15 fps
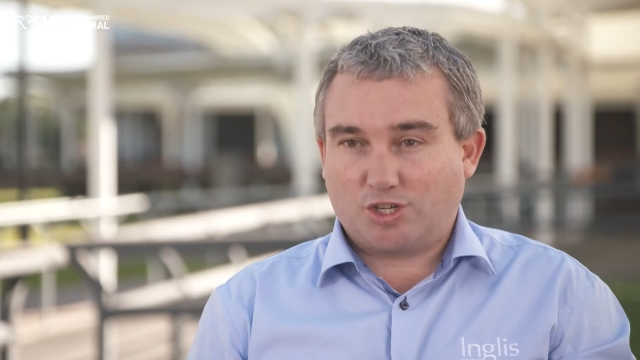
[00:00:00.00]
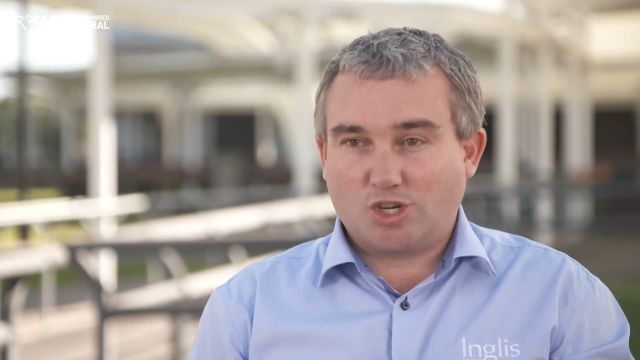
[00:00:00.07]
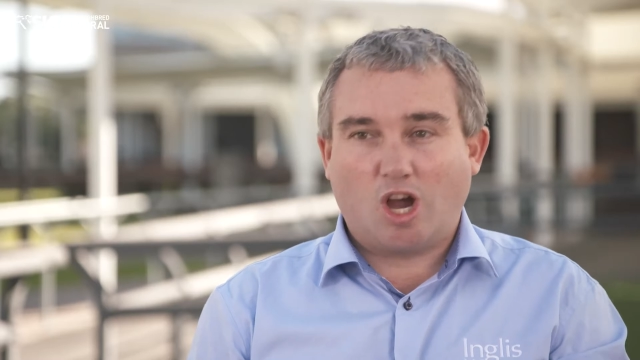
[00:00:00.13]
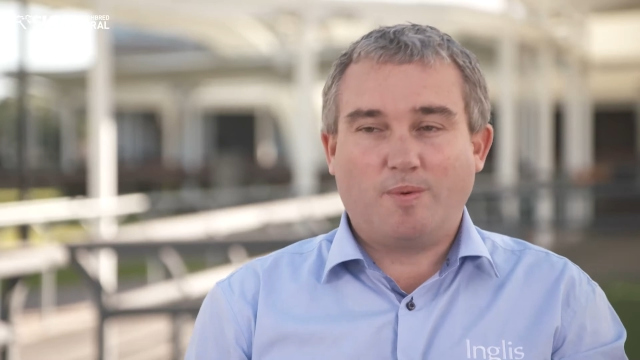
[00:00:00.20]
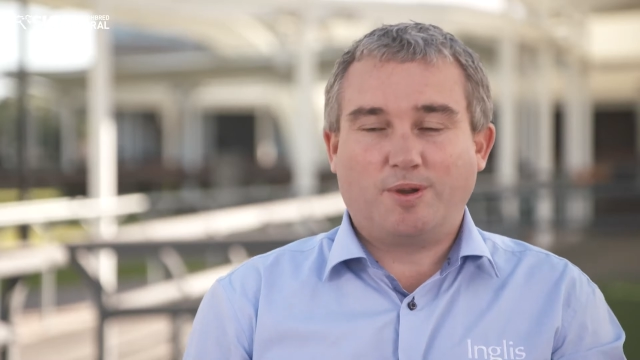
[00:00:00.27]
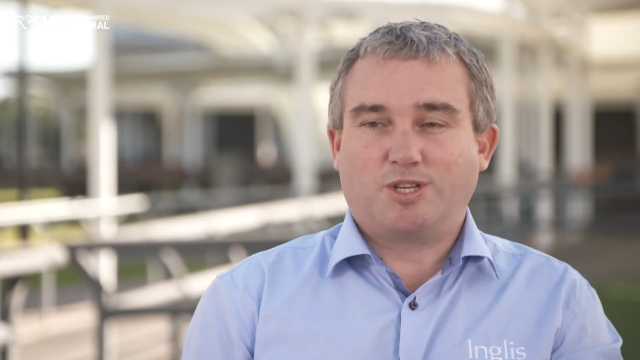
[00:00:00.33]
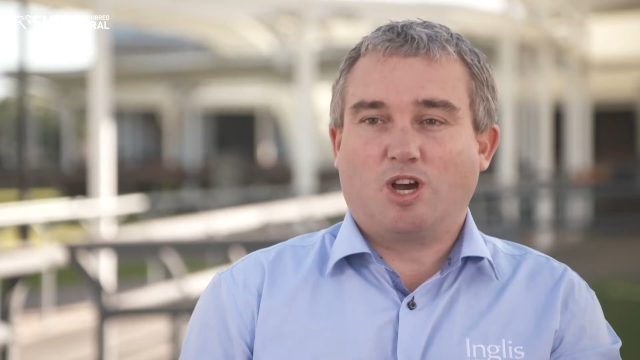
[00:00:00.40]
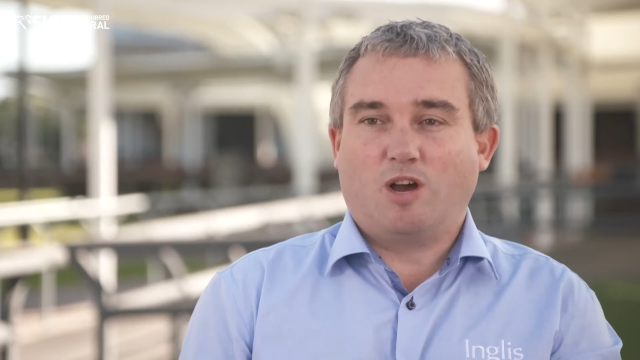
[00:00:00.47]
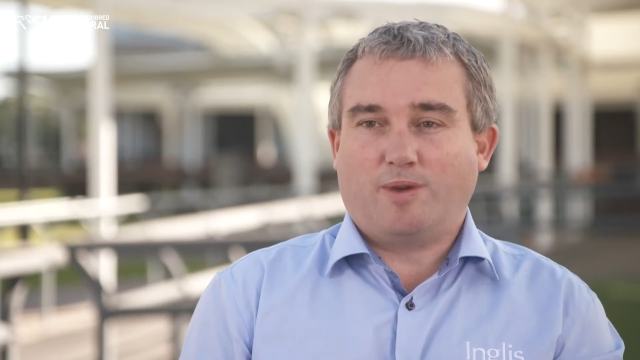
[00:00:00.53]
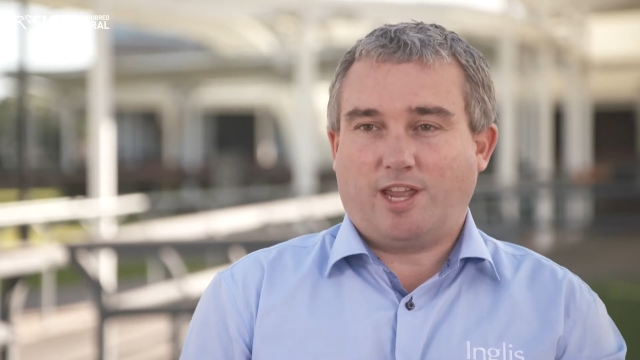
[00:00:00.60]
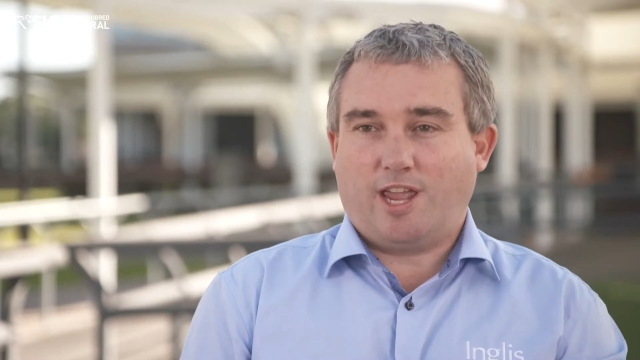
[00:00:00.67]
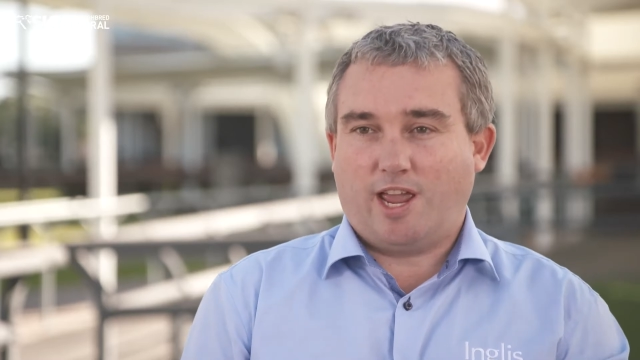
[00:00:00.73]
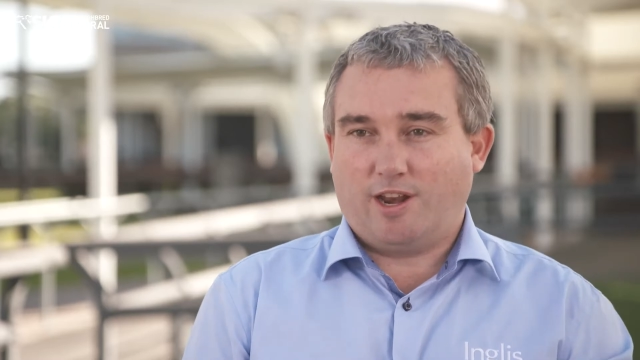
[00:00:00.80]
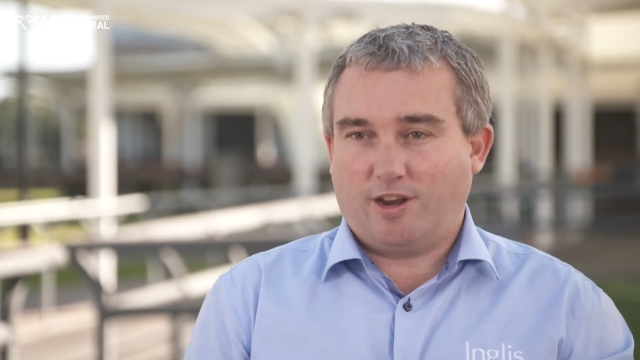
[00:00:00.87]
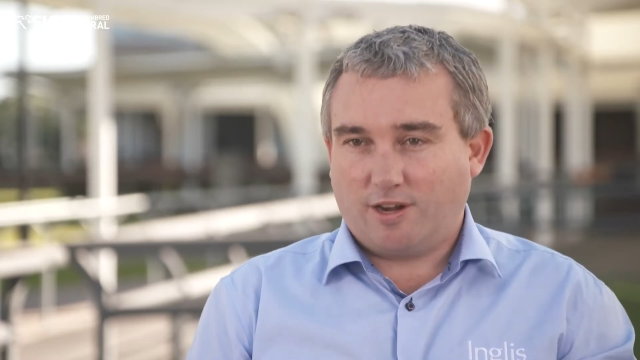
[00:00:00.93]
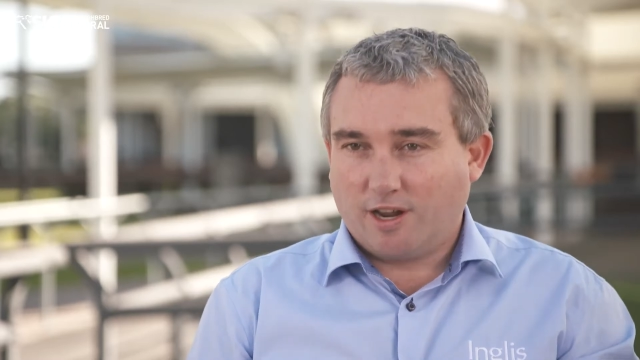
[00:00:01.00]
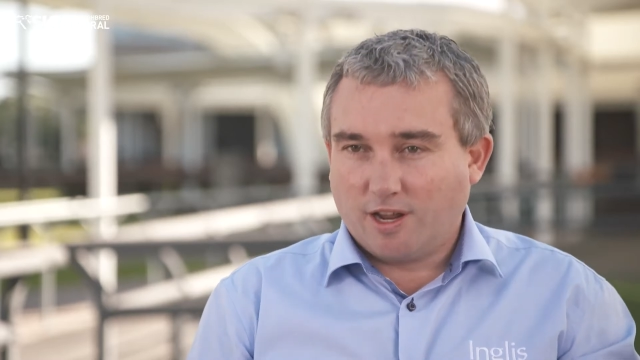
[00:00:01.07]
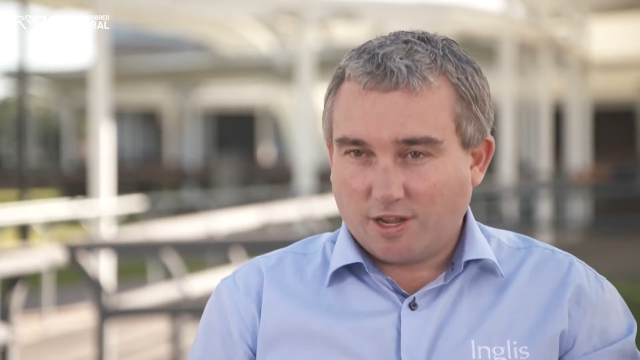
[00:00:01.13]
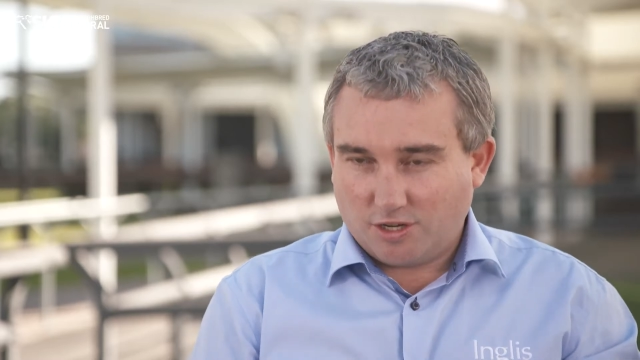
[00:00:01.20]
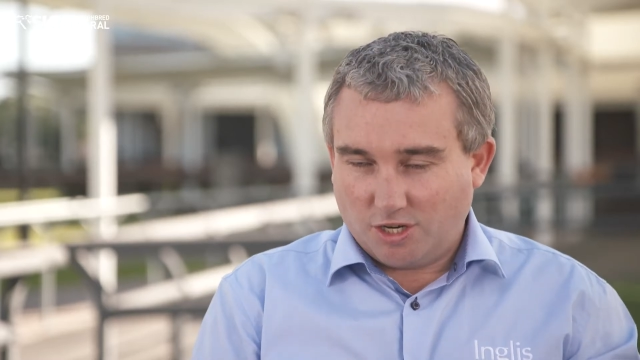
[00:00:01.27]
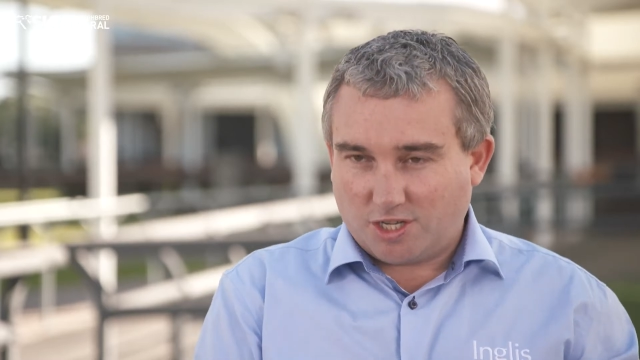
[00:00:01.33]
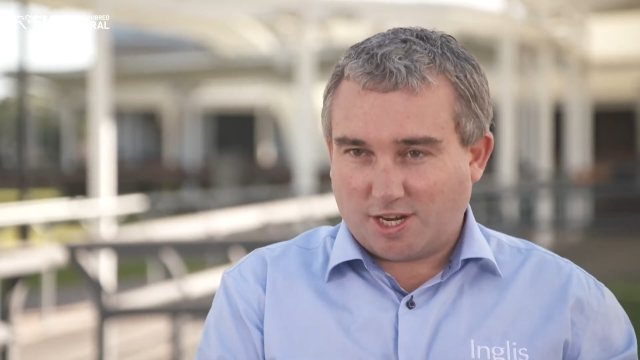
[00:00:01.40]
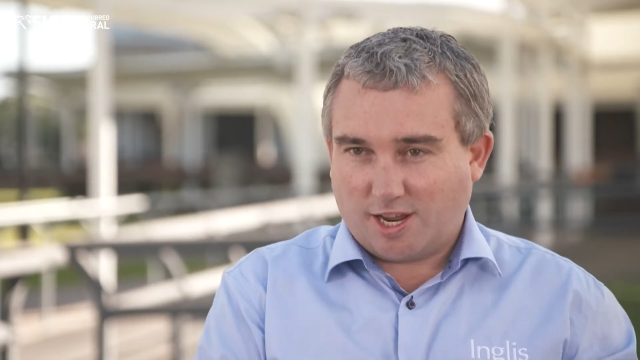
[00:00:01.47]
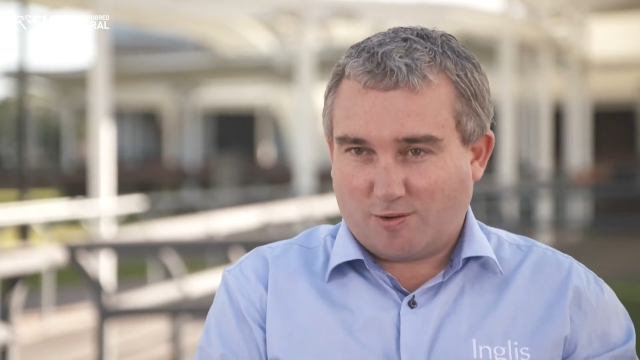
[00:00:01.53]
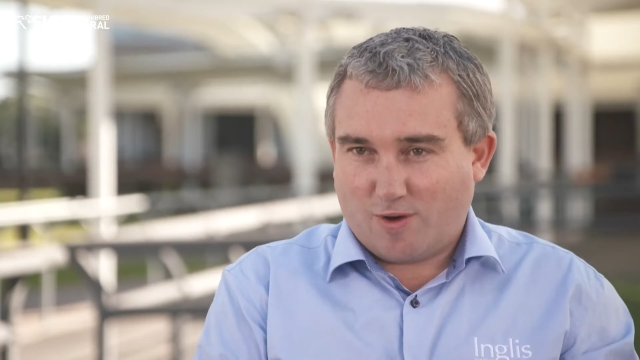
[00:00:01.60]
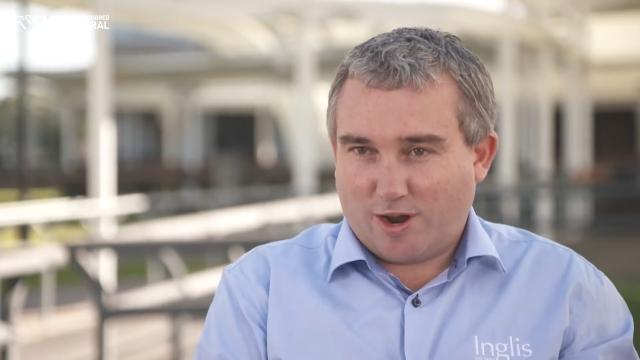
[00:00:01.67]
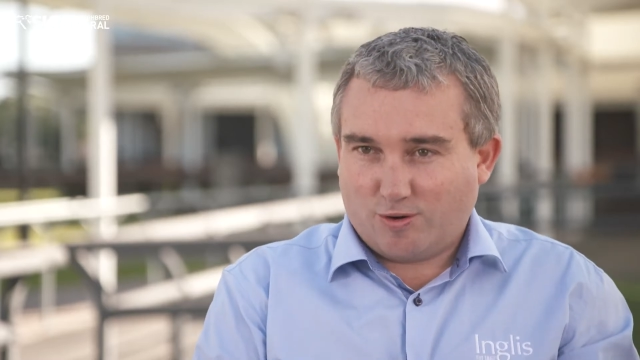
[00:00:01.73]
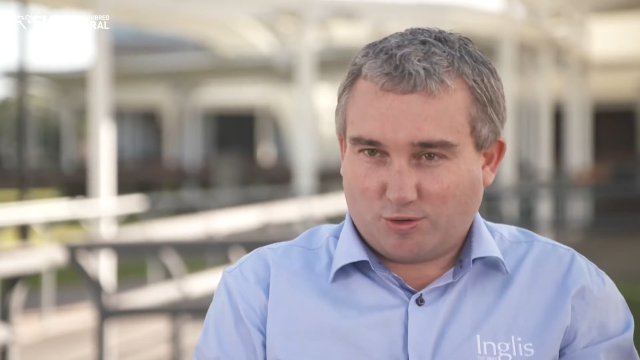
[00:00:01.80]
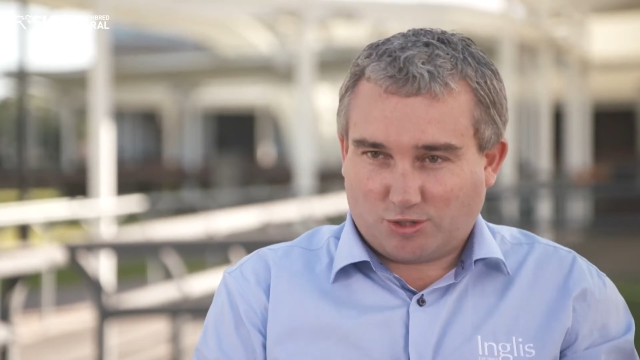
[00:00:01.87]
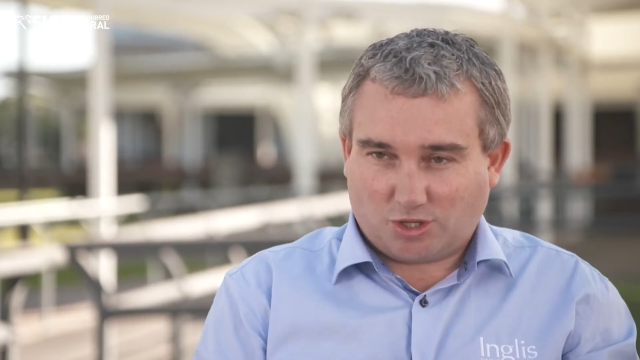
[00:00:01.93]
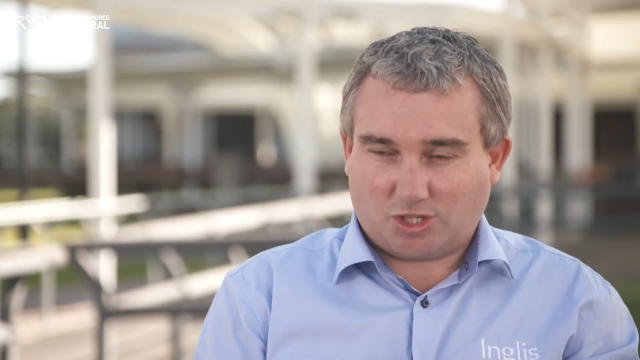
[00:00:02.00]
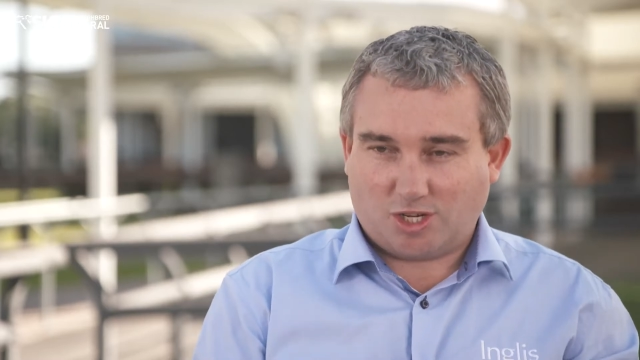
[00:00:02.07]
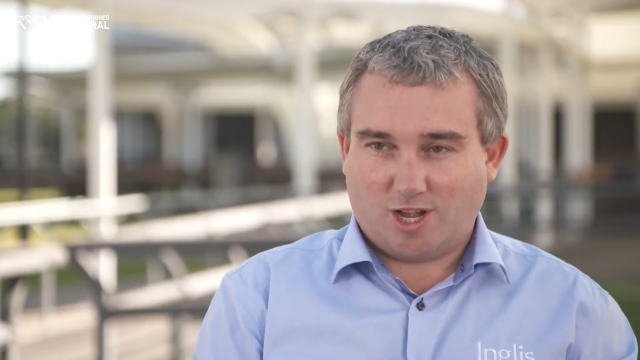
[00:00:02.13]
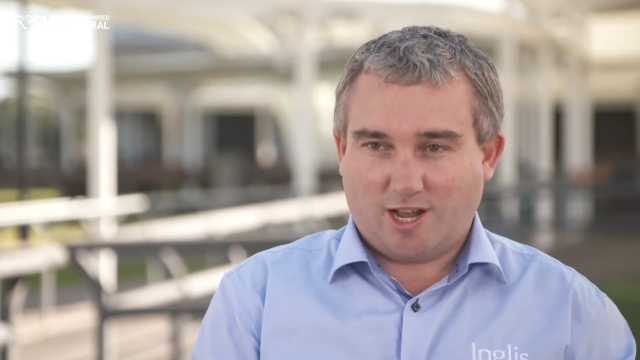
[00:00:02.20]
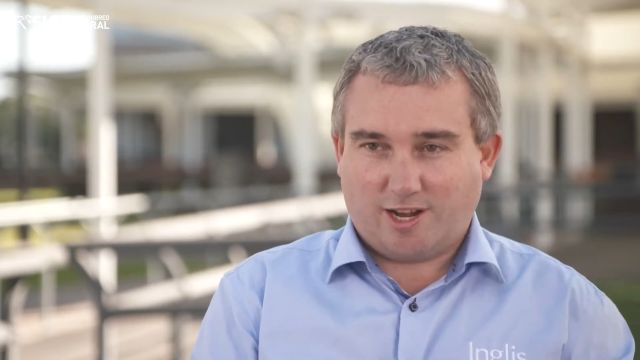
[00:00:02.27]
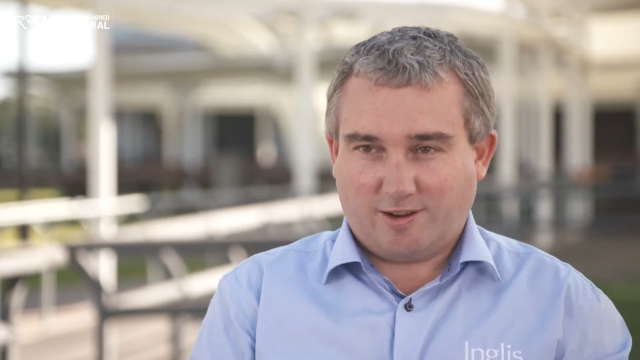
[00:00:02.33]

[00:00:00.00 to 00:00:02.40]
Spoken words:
time and time again, and you take one horse aside